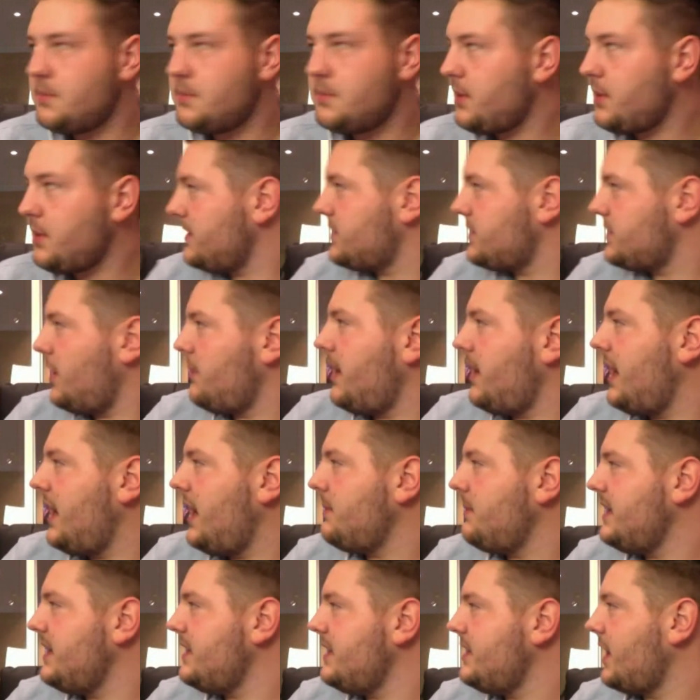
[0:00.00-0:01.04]
probably saw
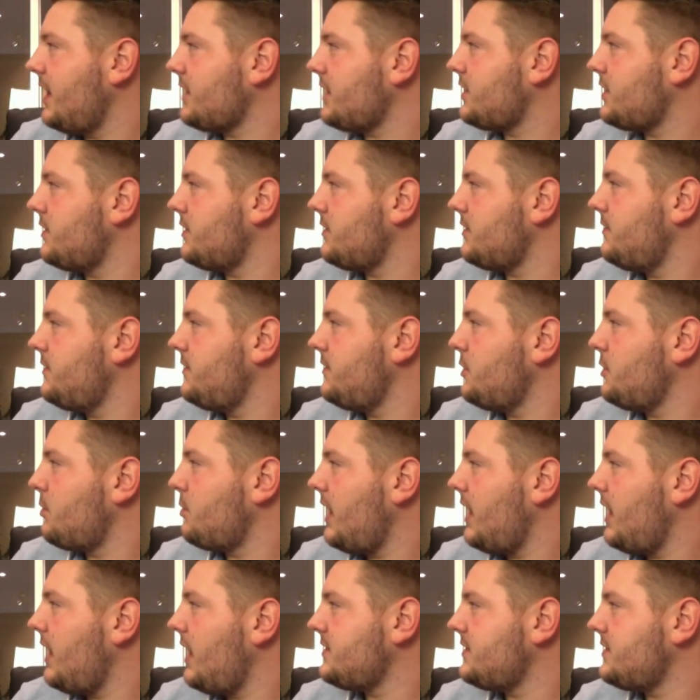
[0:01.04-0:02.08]
behind me, Dr. Phil
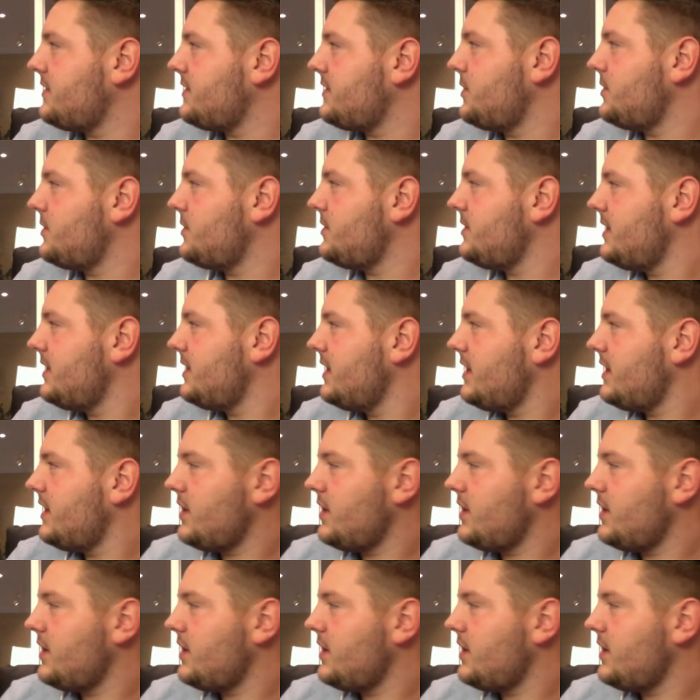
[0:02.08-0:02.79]
Brassfield,